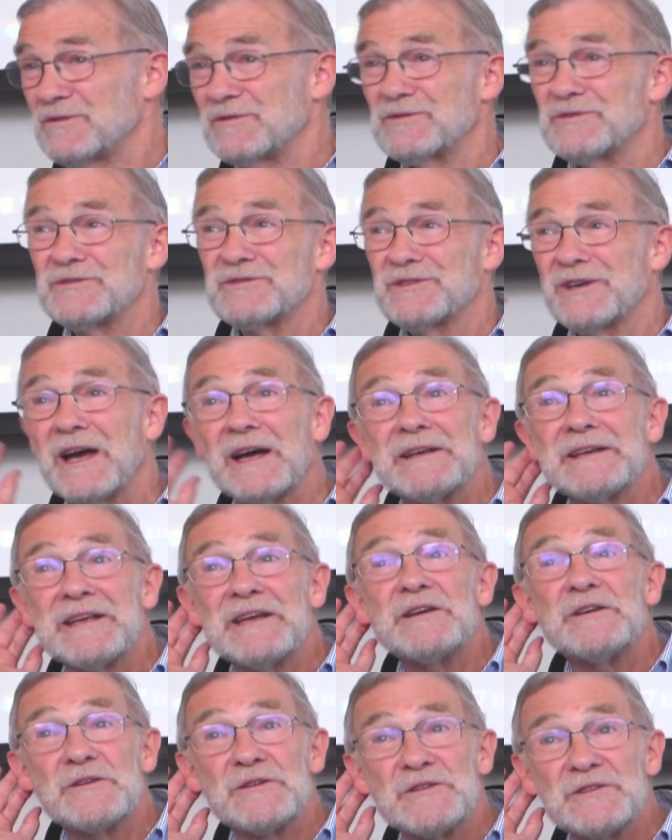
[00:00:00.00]
who's got
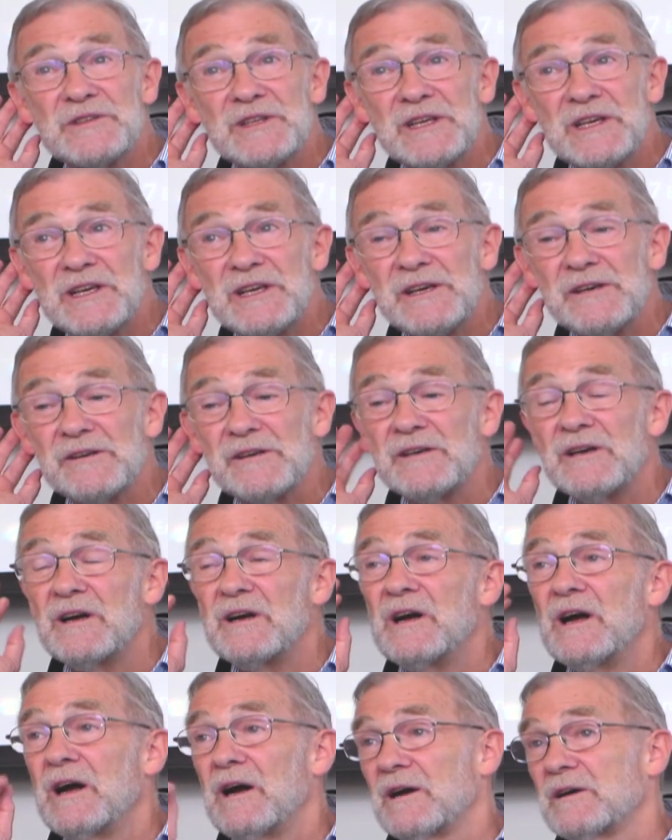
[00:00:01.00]
ears to hear
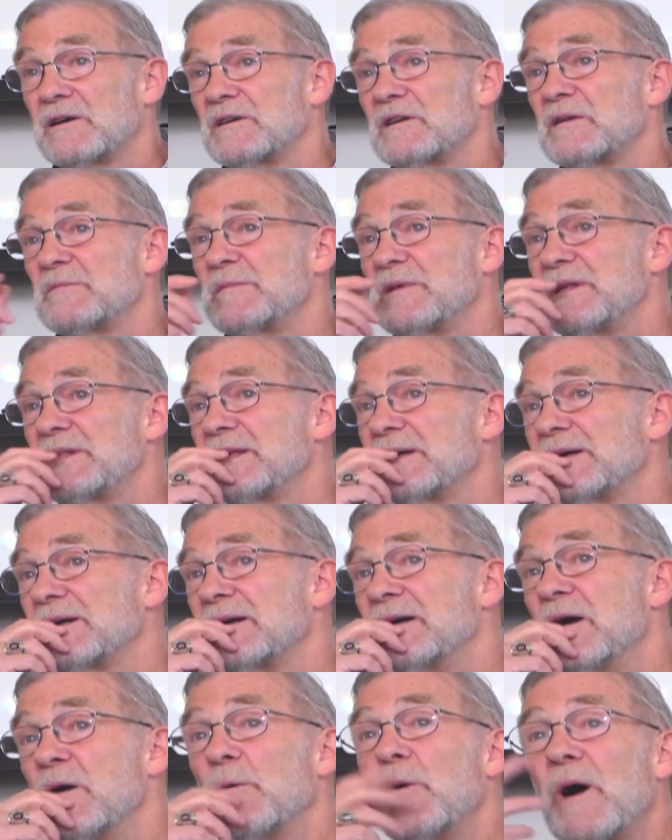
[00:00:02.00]
are going to be
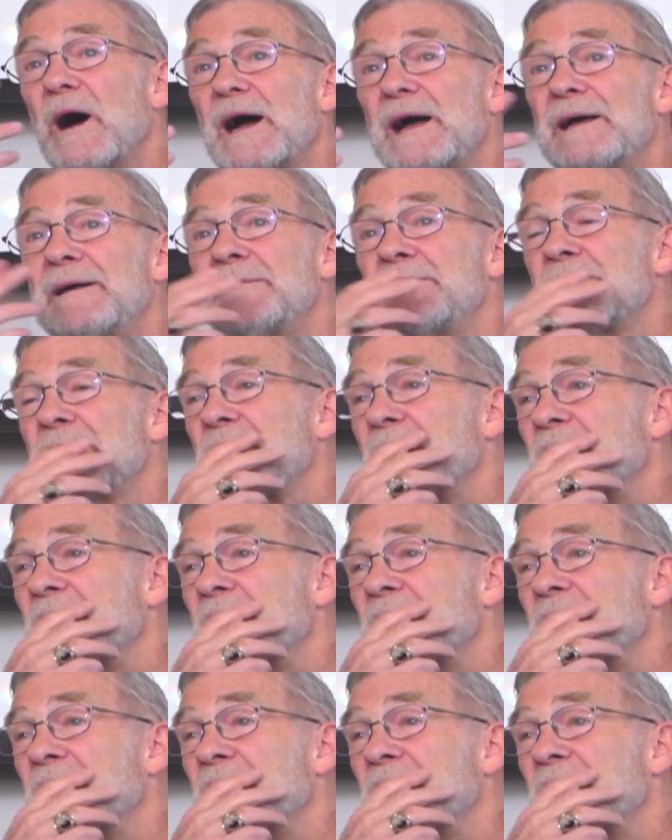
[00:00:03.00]
there. Why?